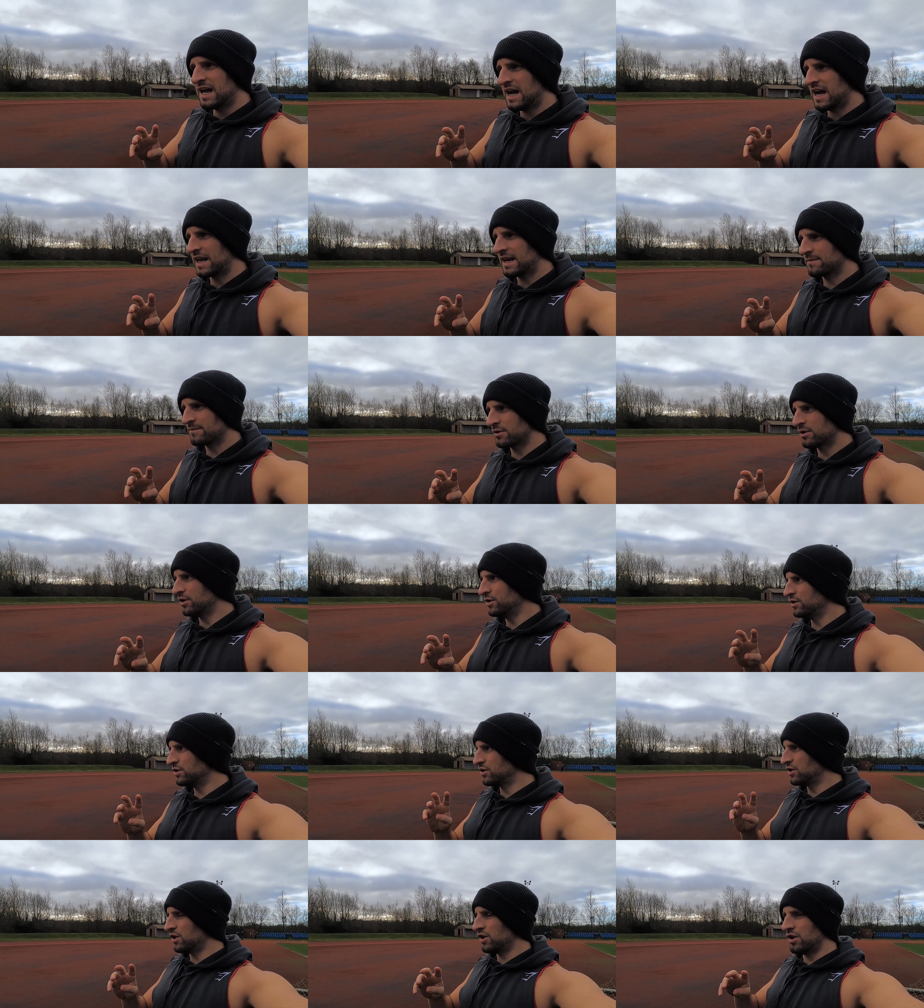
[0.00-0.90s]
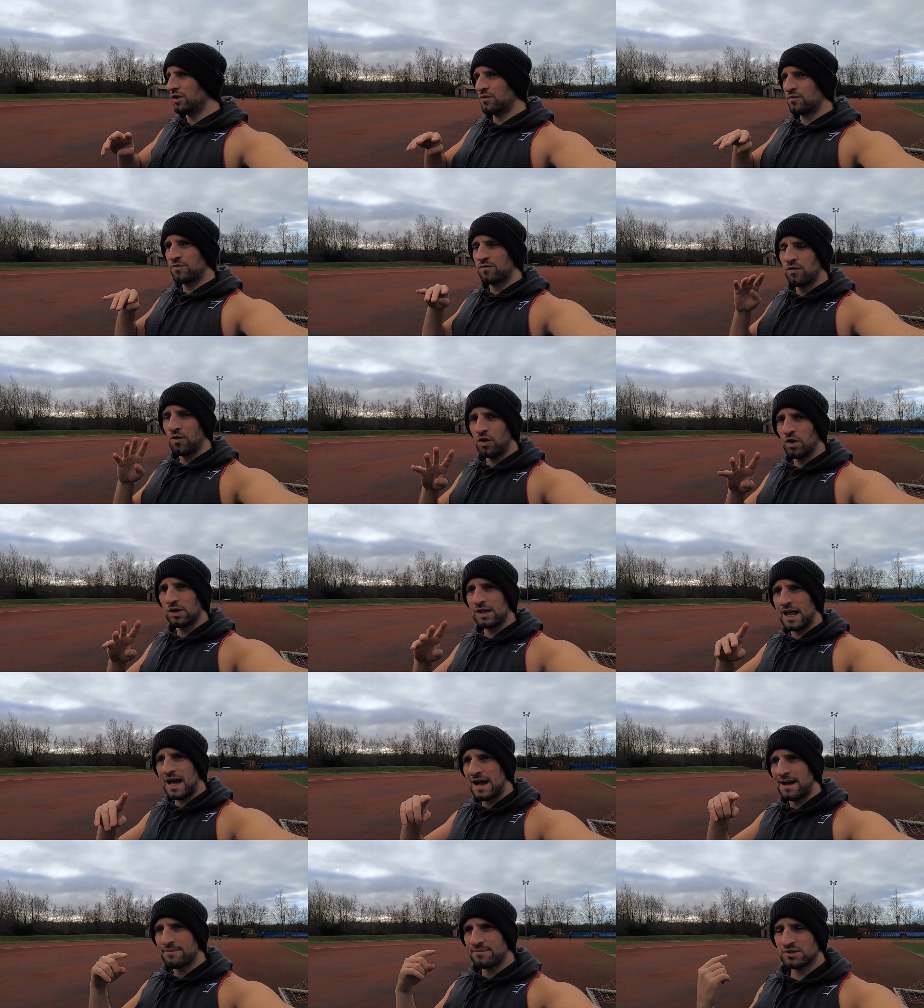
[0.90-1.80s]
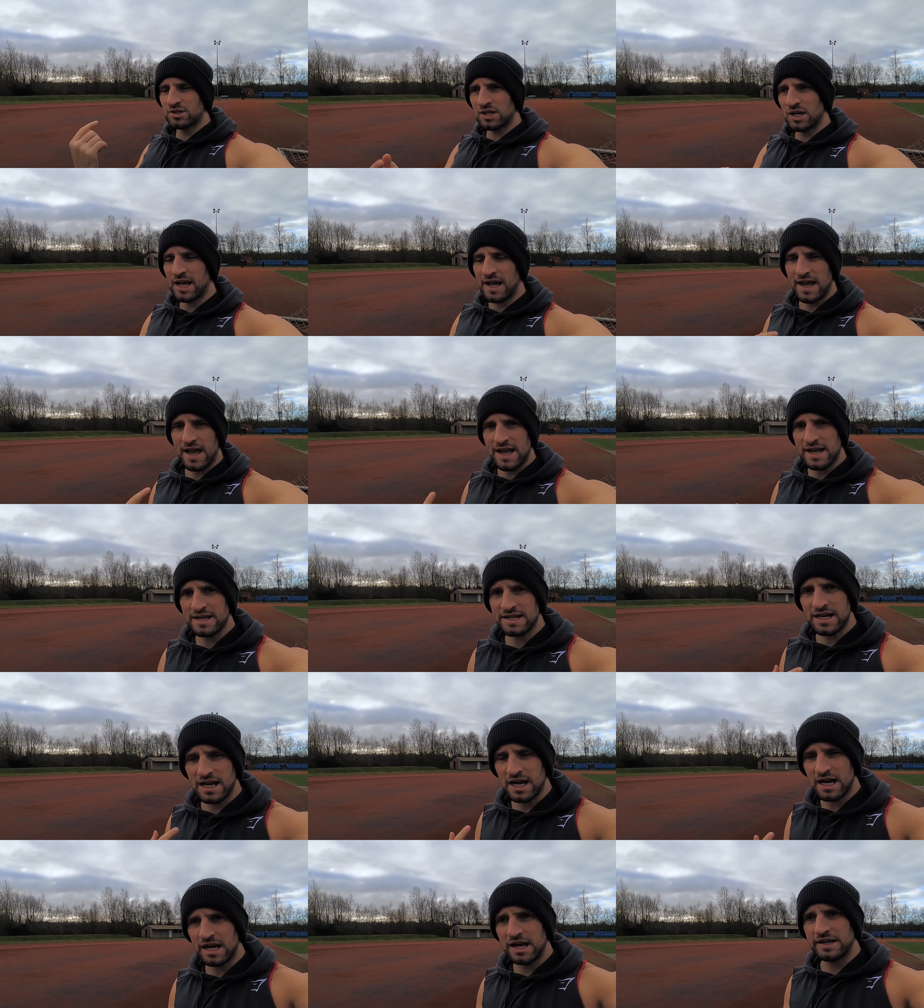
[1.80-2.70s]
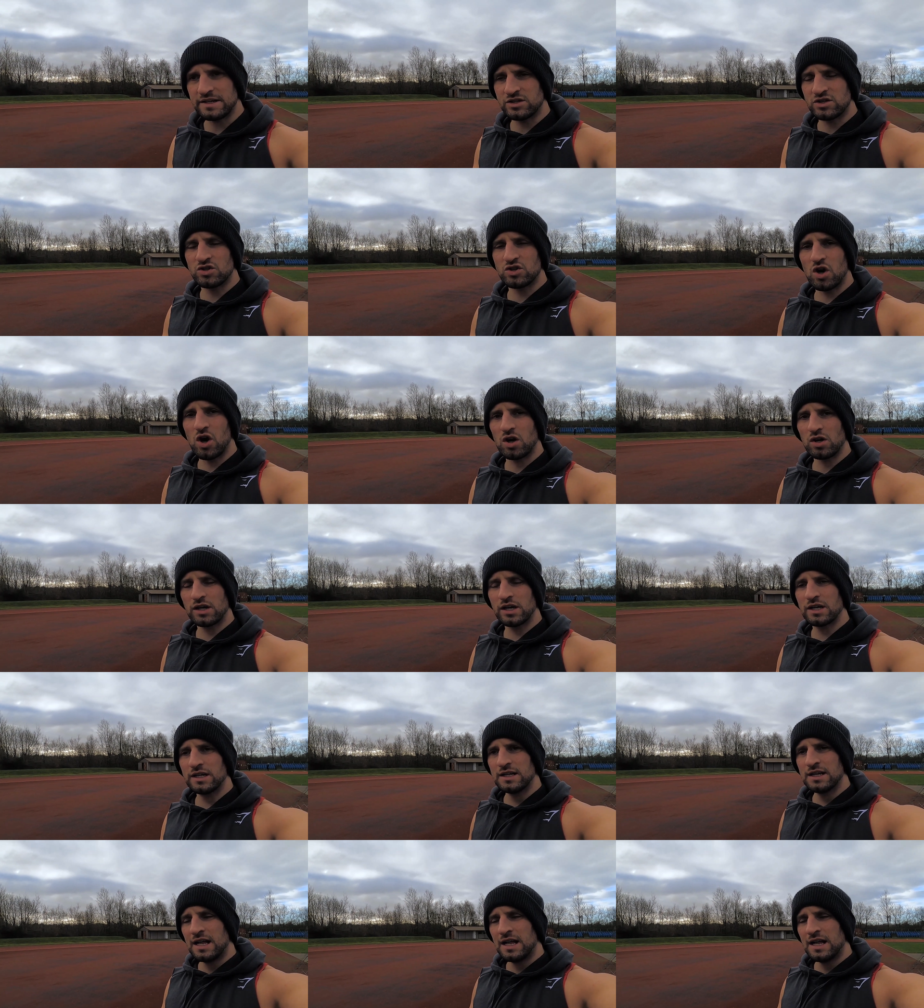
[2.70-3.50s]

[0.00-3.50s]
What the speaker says: and I'm going to do 4 laps at a jog,